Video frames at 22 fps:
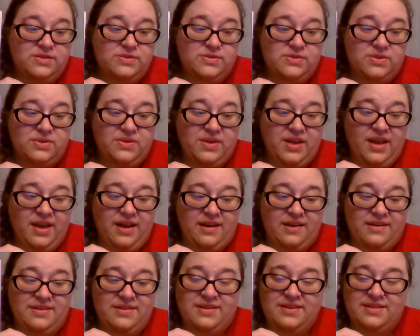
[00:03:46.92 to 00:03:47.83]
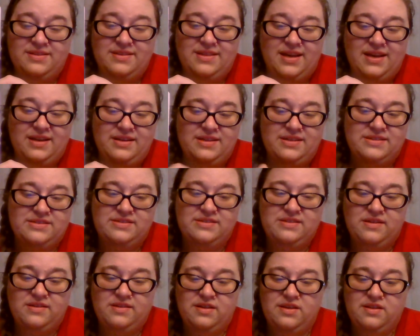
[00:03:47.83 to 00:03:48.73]
so yeah, that
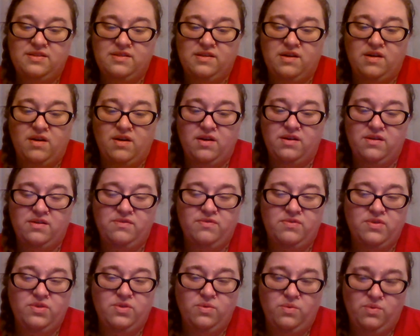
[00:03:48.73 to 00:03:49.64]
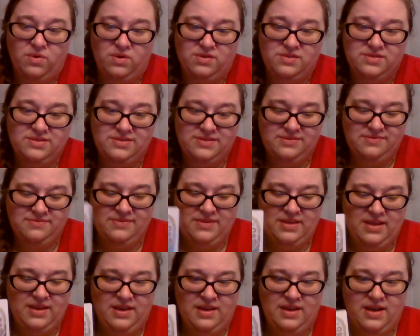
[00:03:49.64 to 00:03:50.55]
is the card for the world.
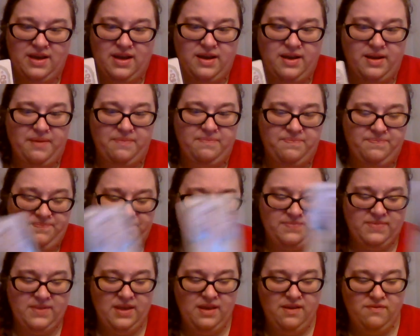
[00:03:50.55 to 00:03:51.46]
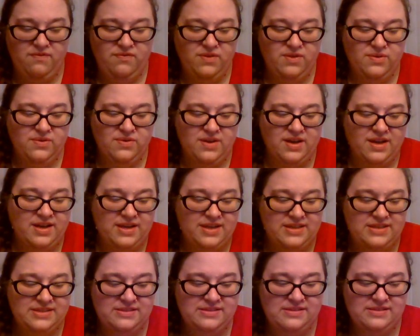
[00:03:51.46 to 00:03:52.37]
Um, if you
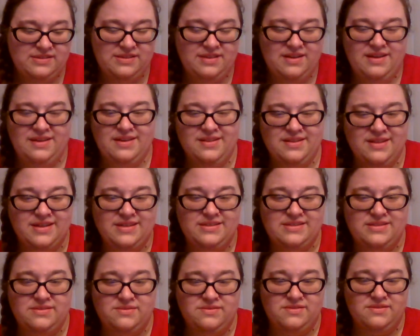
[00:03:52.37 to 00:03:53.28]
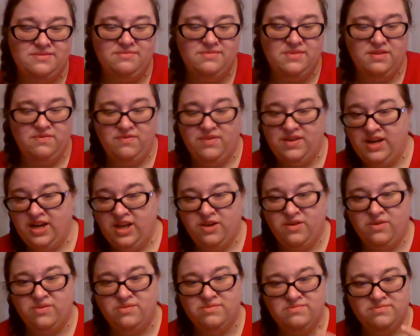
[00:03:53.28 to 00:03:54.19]
guys liked the
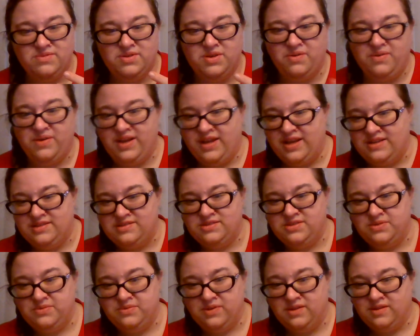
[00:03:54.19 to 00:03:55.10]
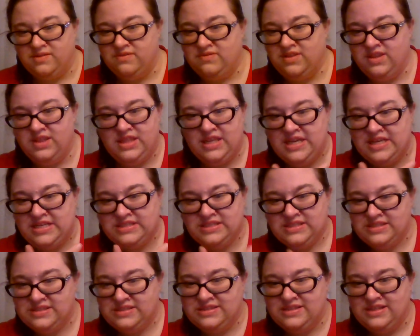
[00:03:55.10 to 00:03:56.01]
video, go ahead and do all of the
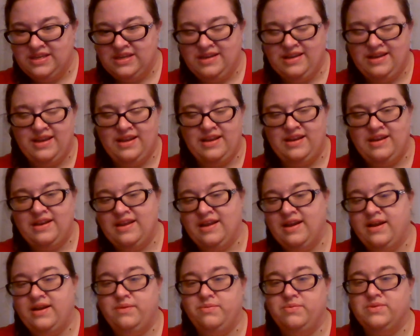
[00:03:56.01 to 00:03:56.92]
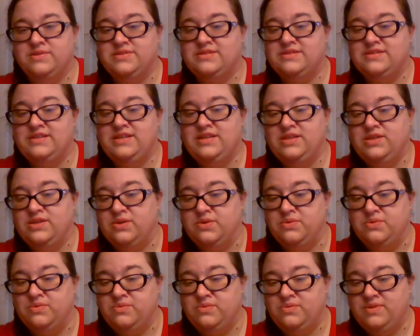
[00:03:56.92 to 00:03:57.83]
things, and I will see
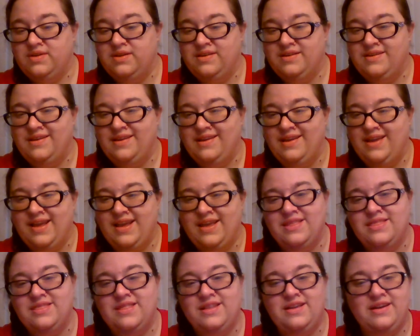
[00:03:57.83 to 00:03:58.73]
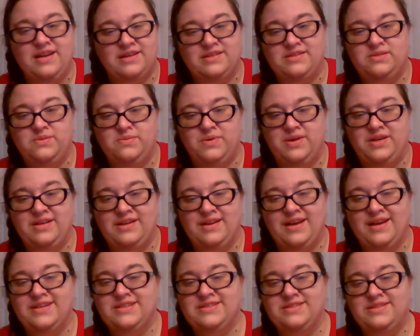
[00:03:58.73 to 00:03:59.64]
you in the next one,
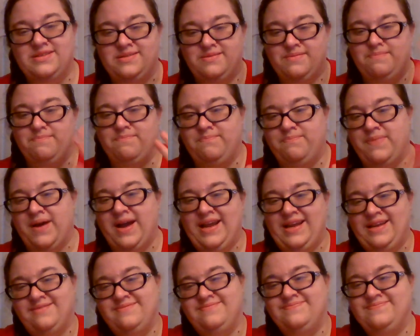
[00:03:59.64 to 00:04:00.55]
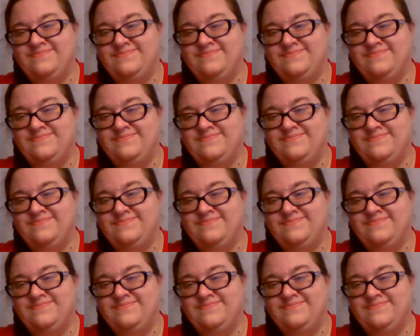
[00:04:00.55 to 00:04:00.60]
guys. Bye.